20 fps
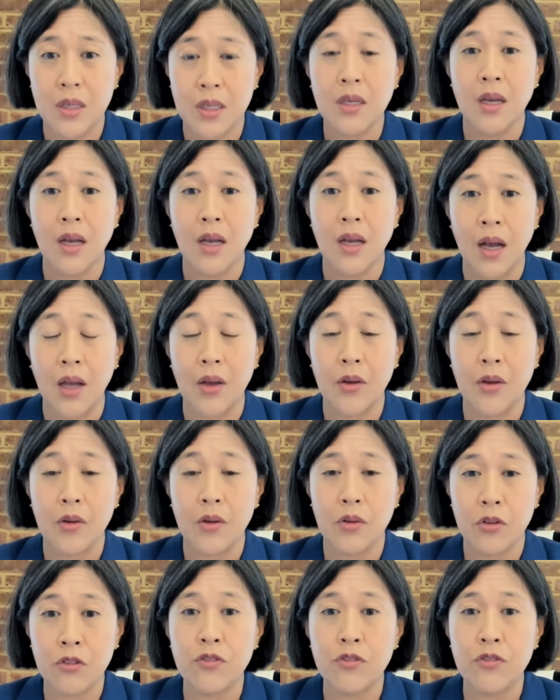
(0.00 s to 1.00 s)
Uh, you
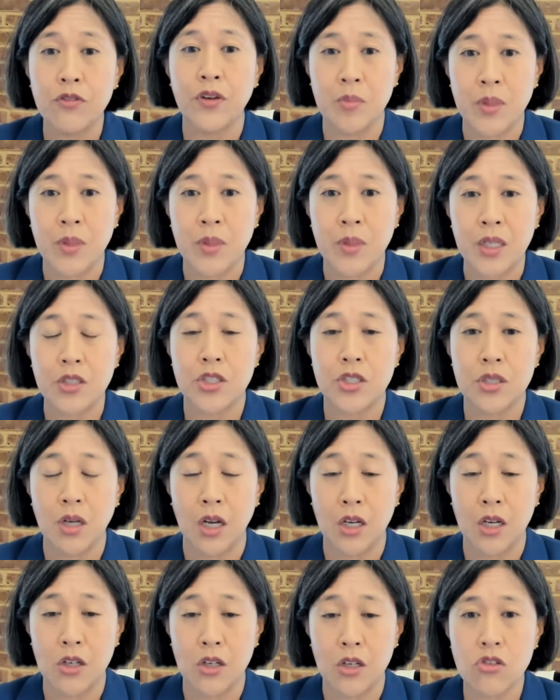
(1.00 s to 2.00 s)
very much uh,
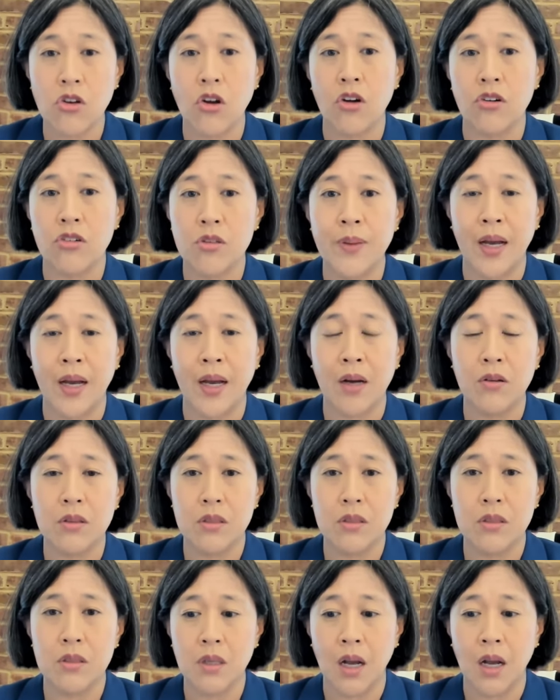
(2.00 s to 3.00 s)
talked about
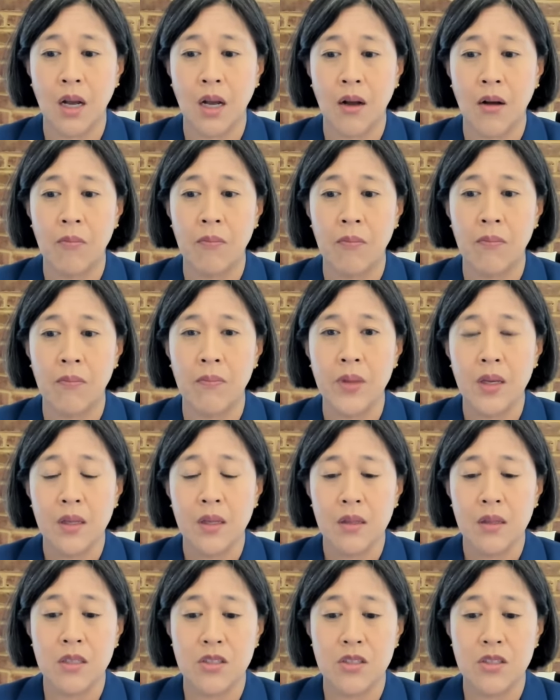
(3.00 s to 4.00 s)
um, the
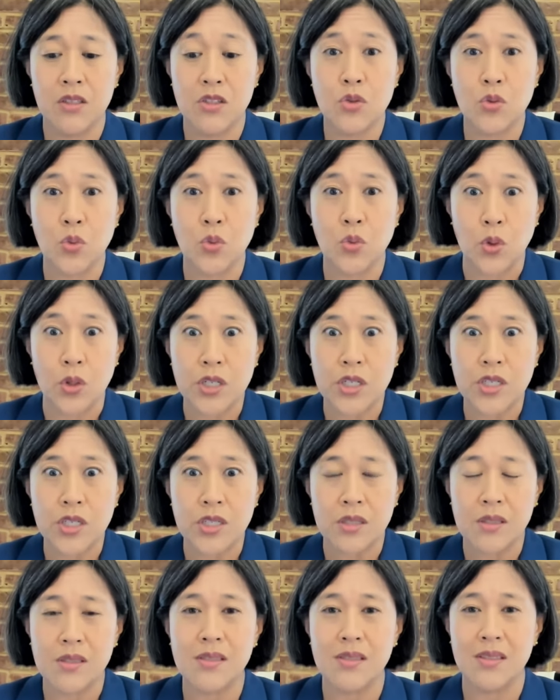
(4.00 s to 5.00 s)
distortions
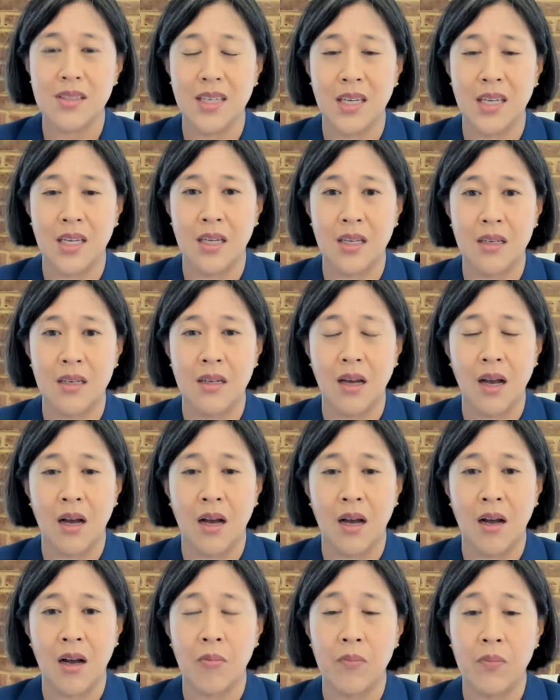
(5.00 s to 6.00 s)
in
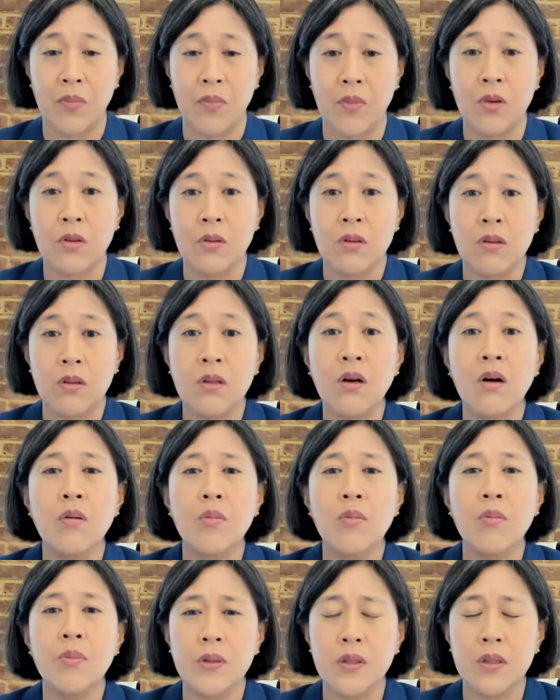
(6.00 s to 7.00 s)
um,
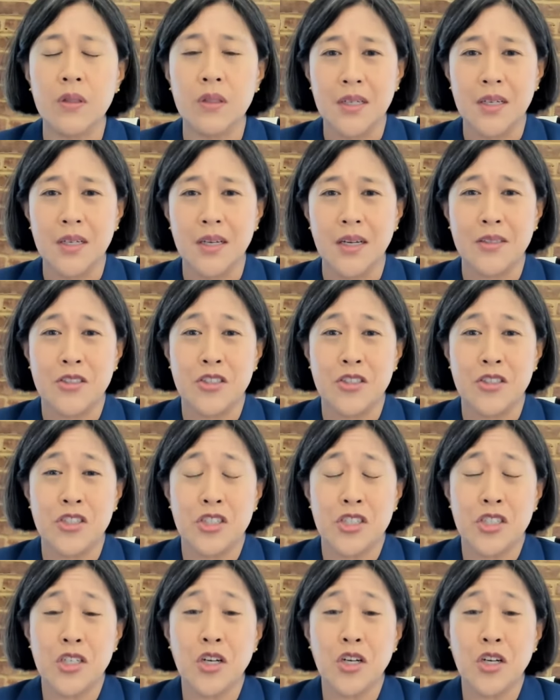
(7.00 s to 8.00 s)
global
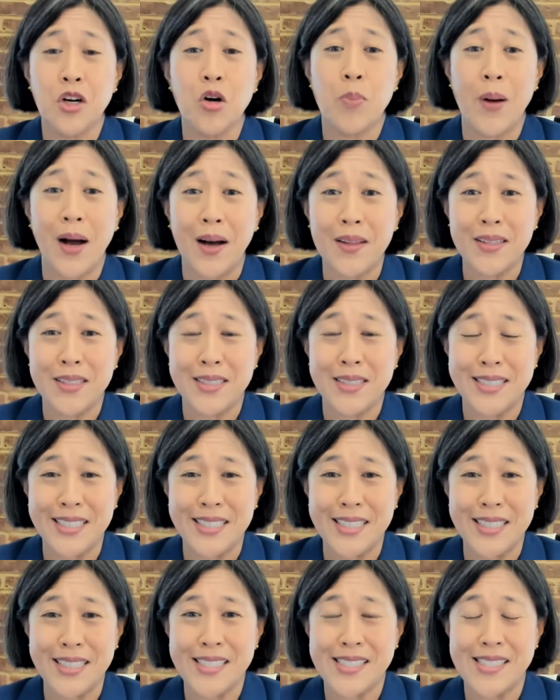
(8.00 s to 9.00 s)
geopolitics
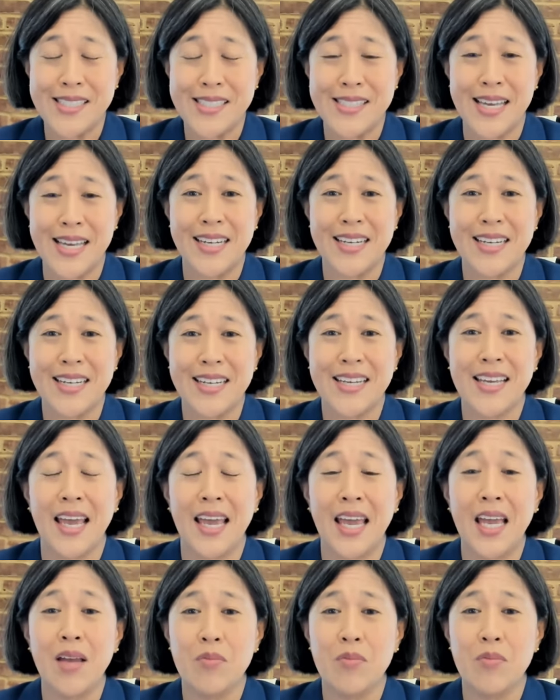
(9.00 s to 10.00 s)
that
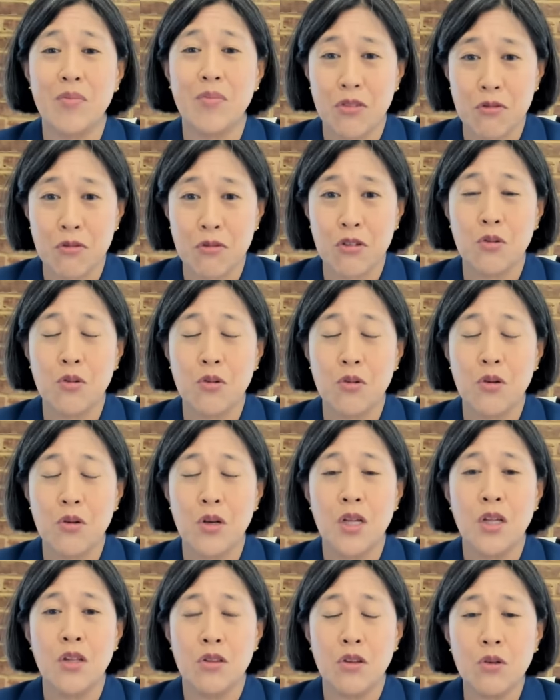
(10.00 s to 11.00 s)
came through
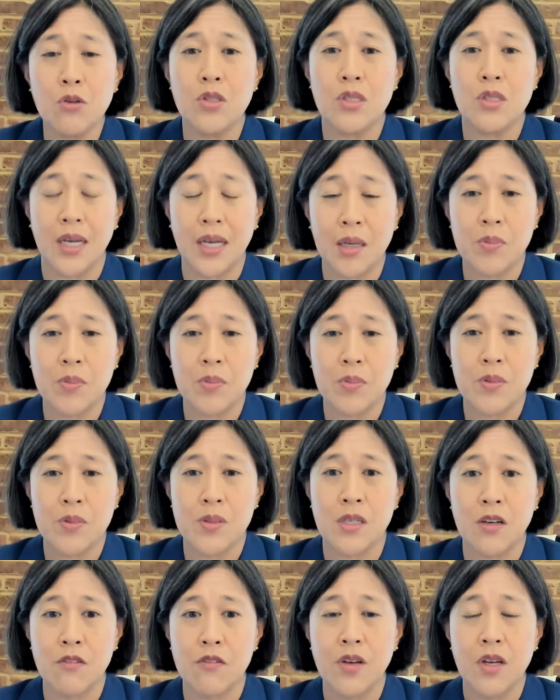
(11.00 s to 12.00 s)
those types of
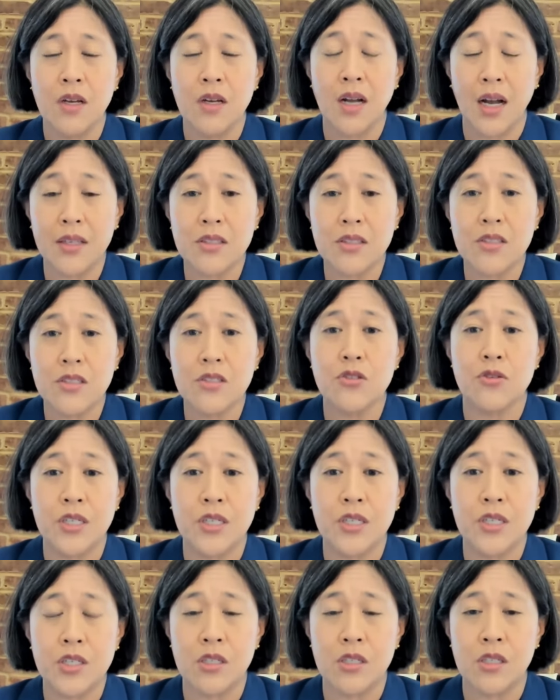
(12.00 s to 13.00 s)

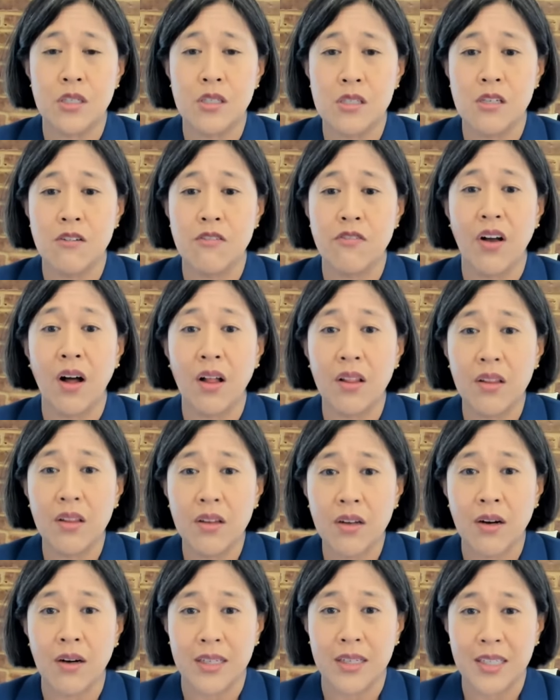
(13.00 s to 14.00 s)
concentrations of
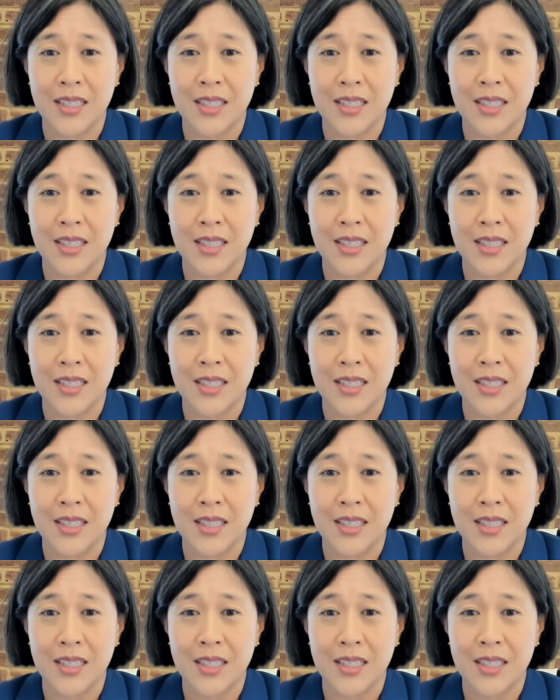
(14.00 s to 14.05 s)
oligarchy.